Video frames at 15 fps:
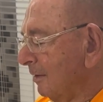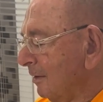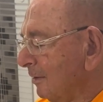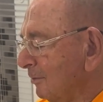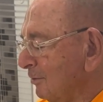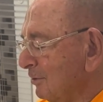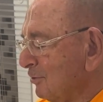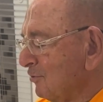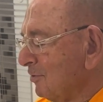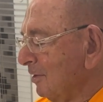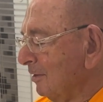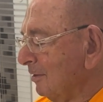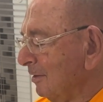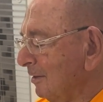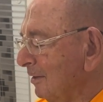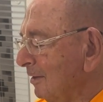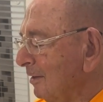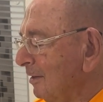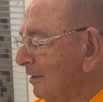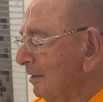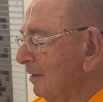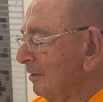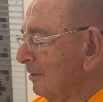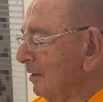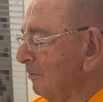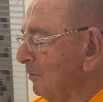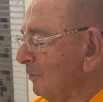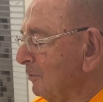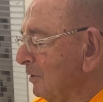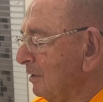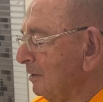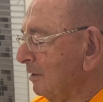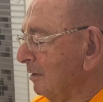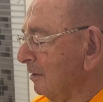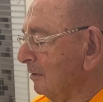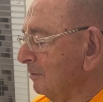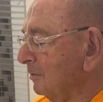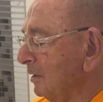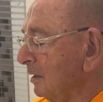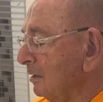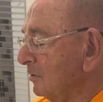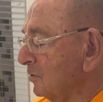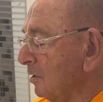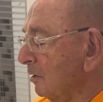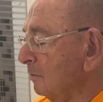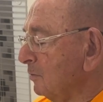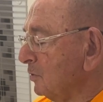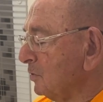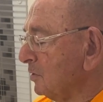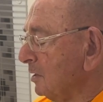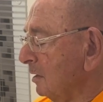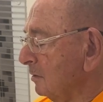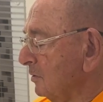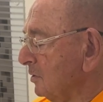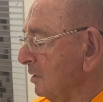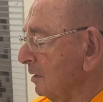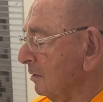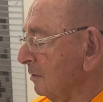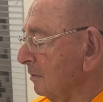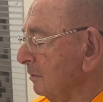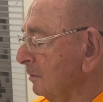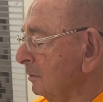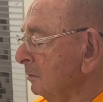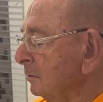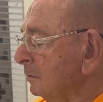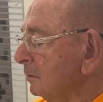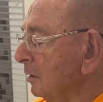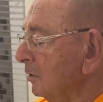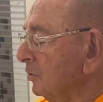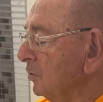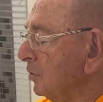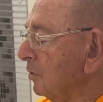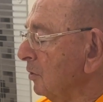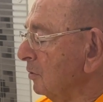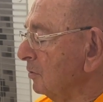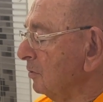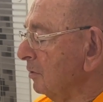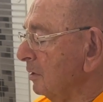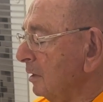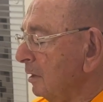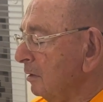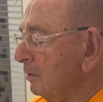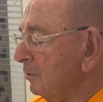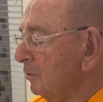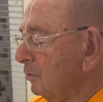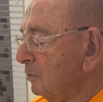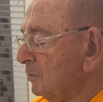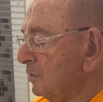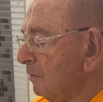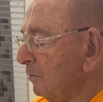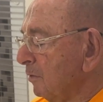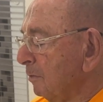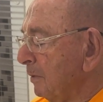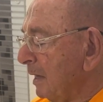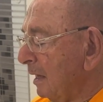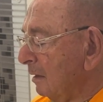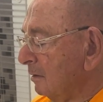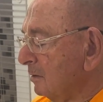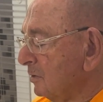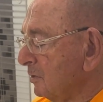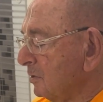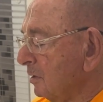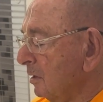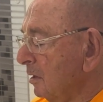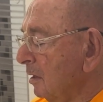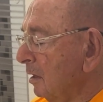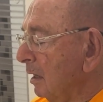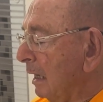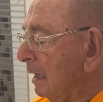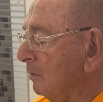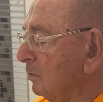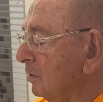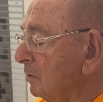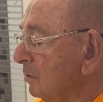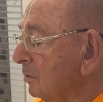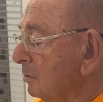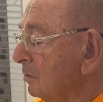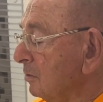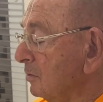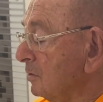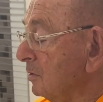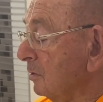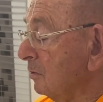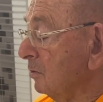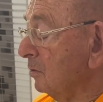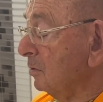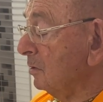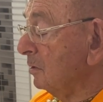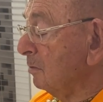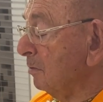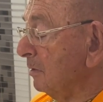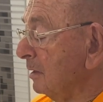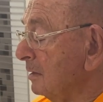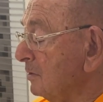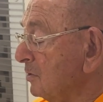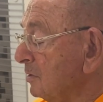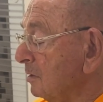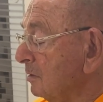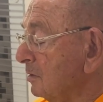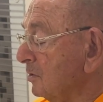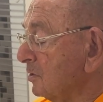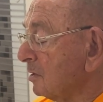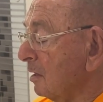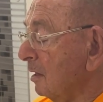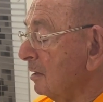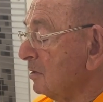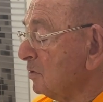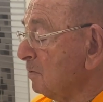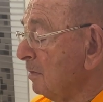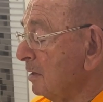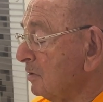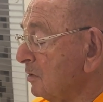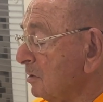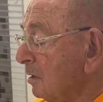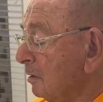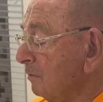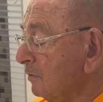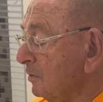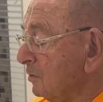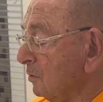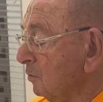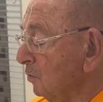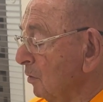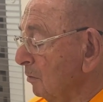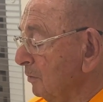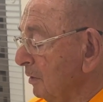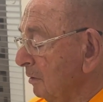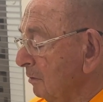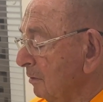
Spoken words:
Krishna, Navavrinda, it is almost sunset. You go to the inner rooms of the palace. I will go to a secluded place and disguise myself as a woman.